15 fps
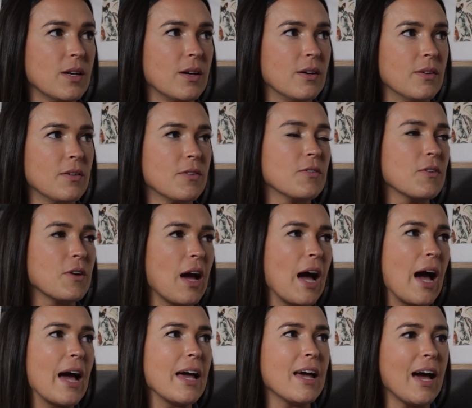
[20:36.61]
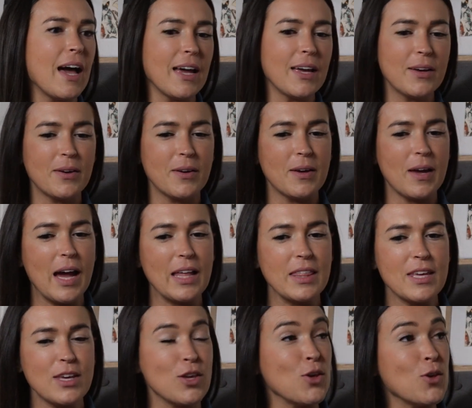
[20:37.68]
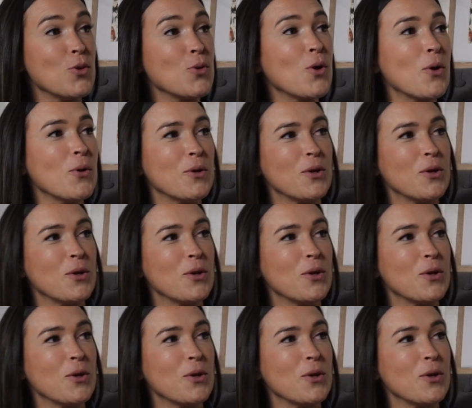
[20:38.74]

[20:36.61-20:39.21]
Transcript: Uh, I, I, I think you go.